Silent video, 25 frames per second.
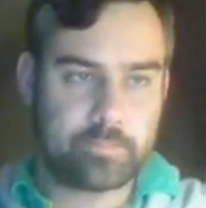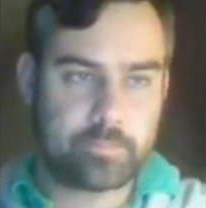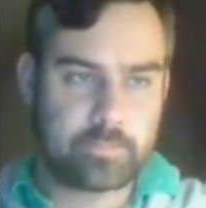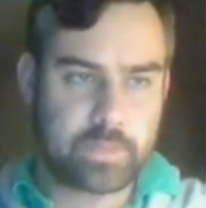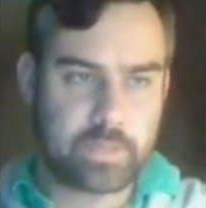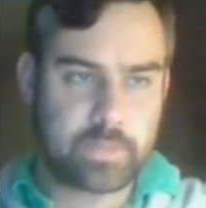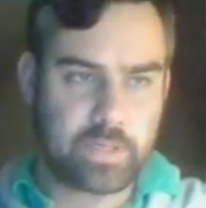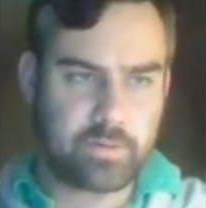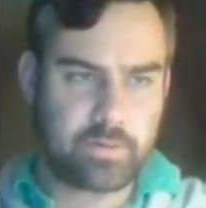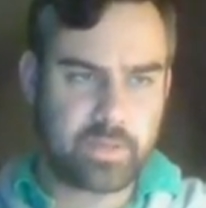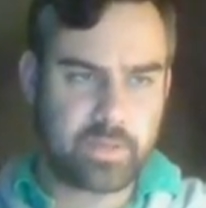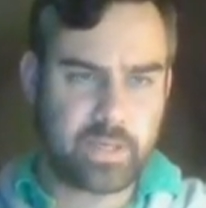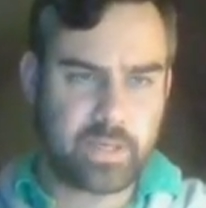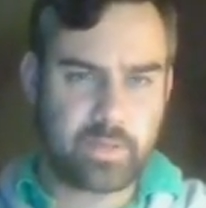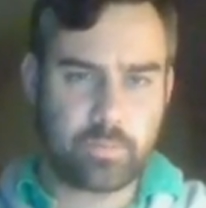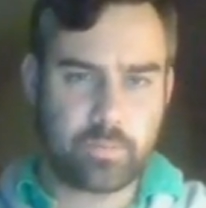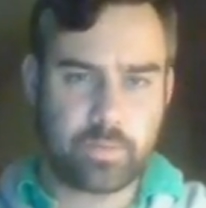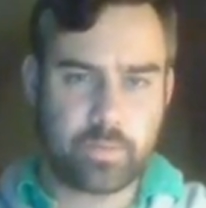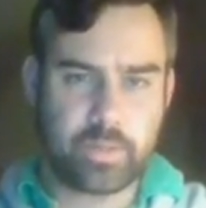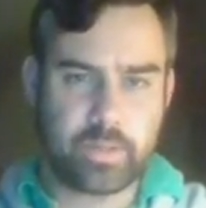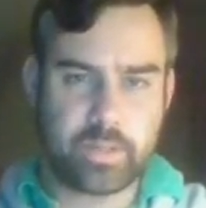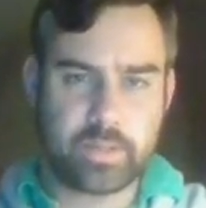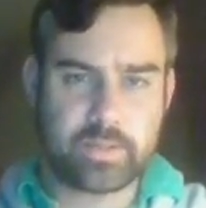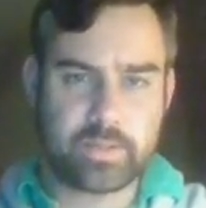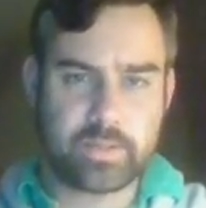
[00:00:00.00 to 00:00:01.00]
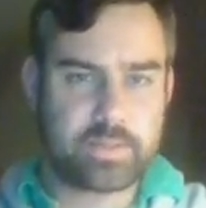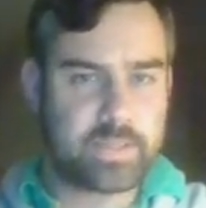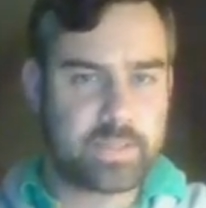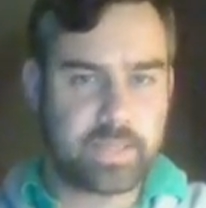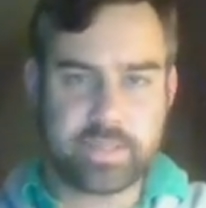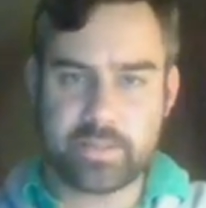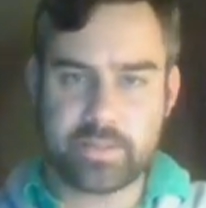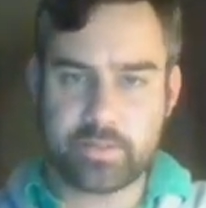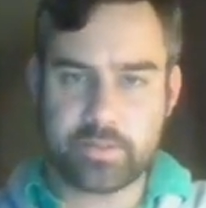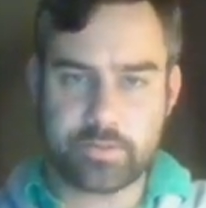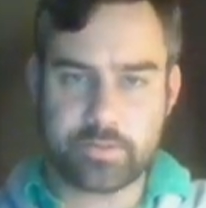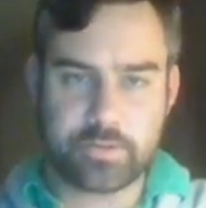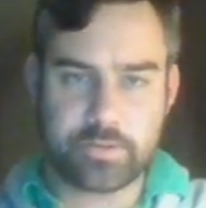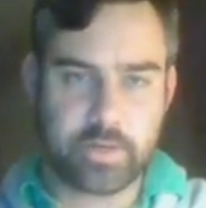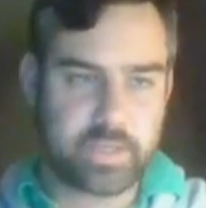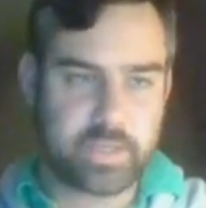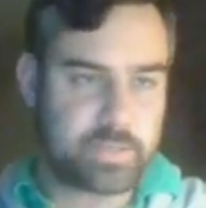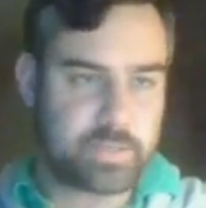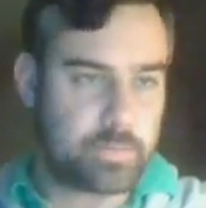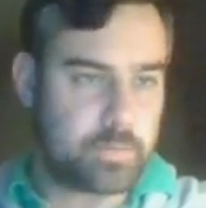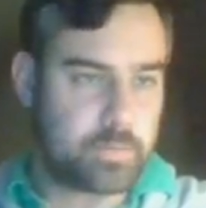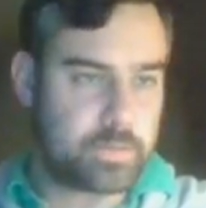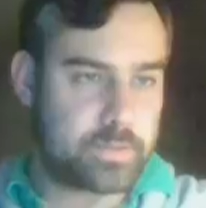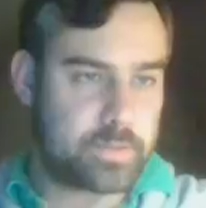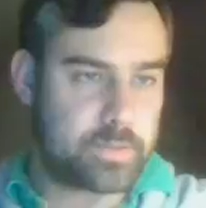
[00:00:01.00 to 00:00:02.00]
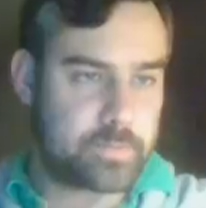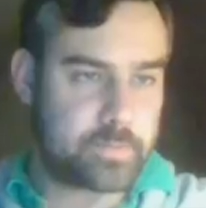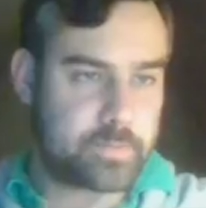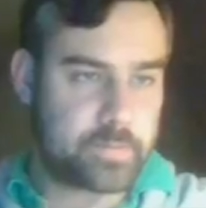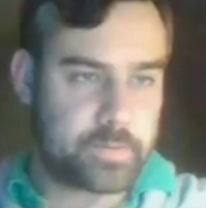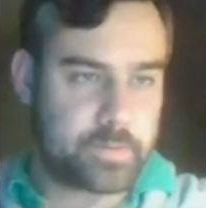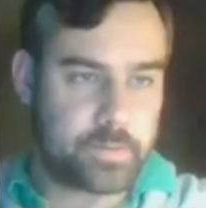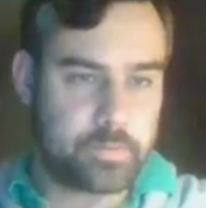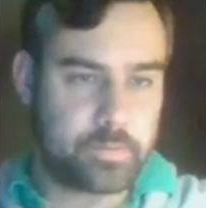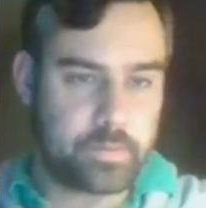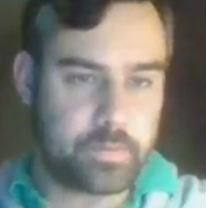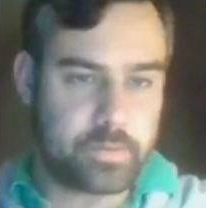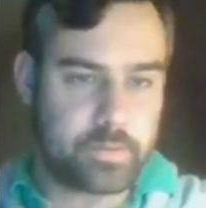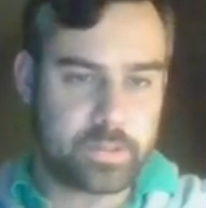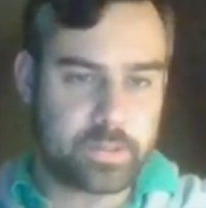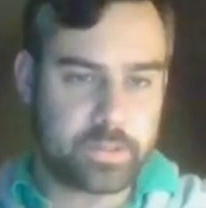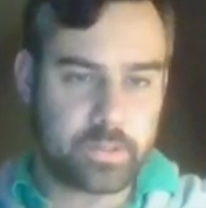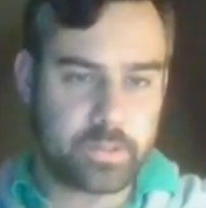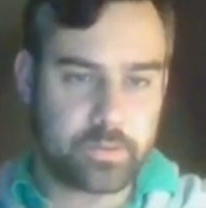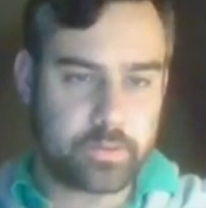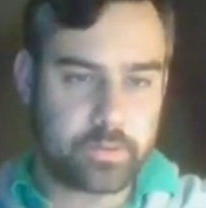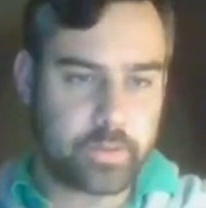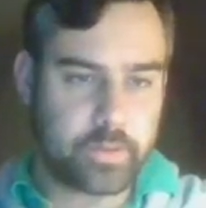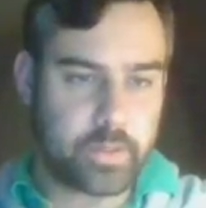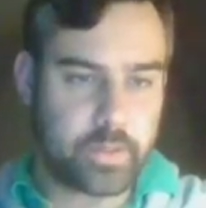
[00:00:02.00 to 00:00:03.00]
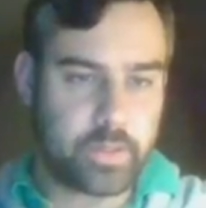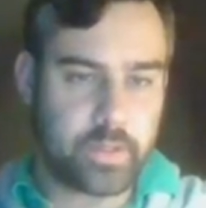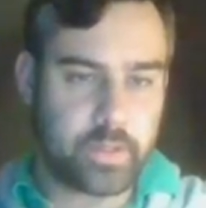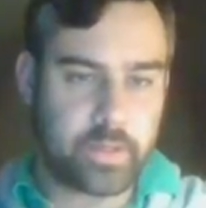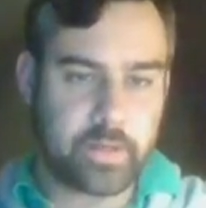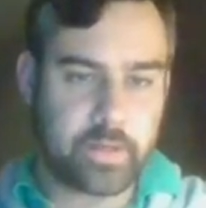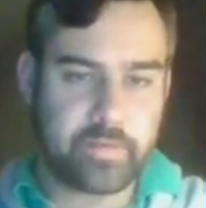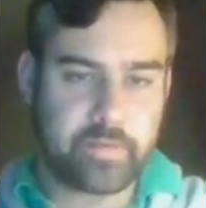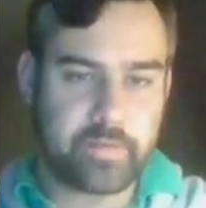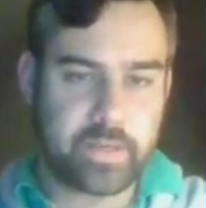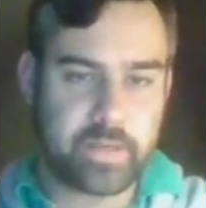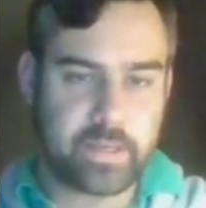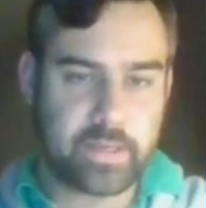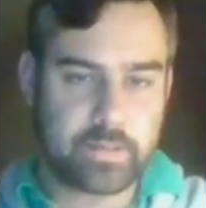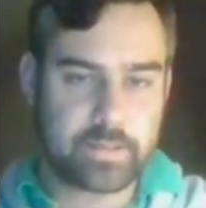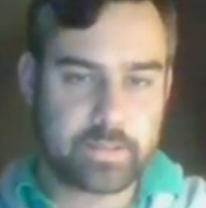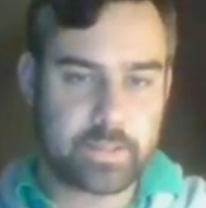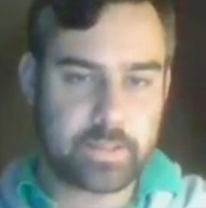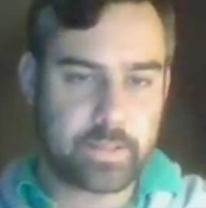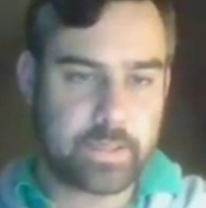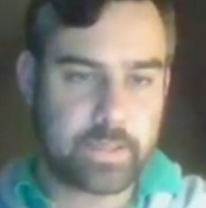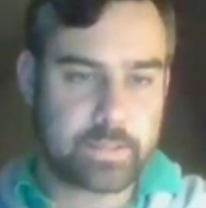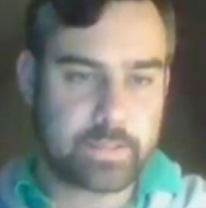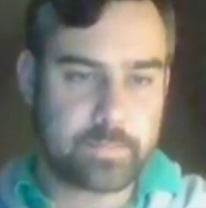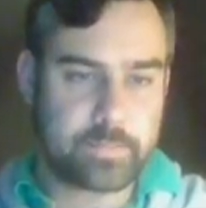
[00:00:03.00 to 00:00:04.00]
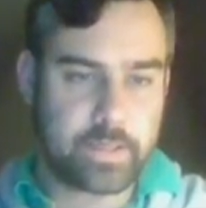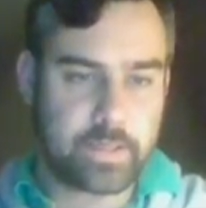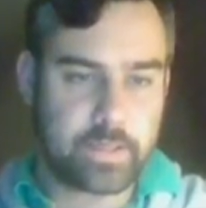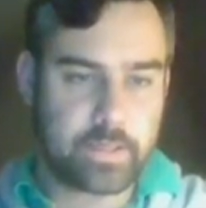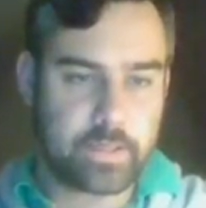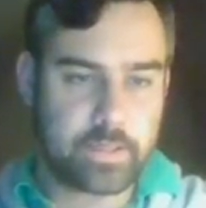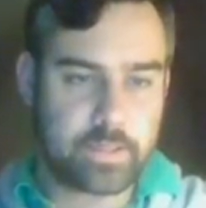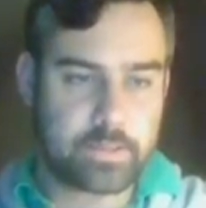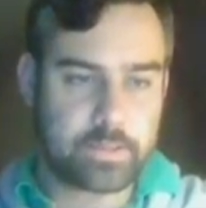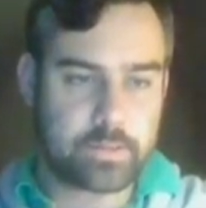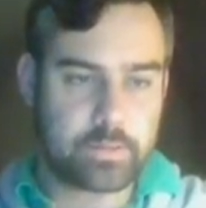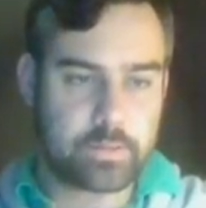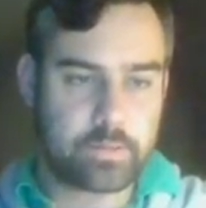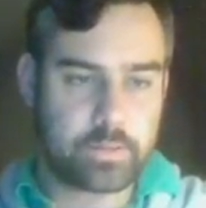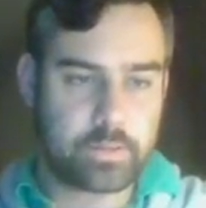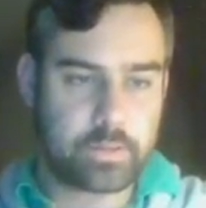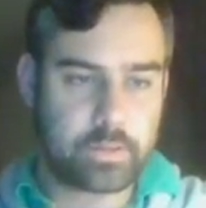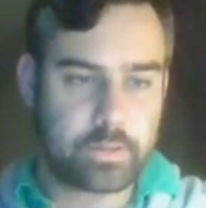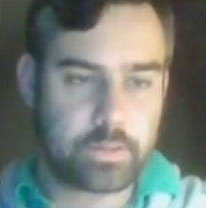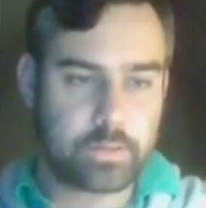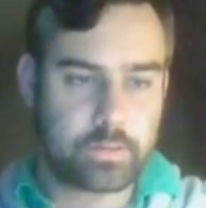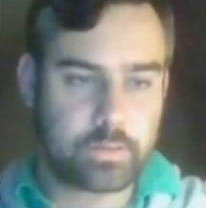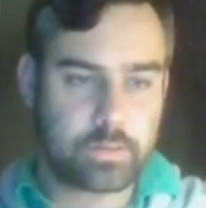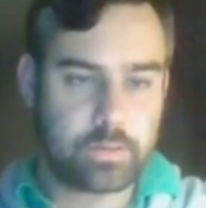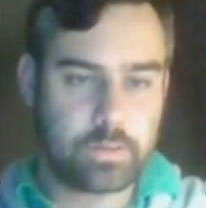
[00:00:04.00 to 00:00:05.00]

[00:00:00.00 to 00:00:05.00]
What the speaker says: How can I win this? I need to draw explosives for 2. There's literally nothing else that gets me out of this situation.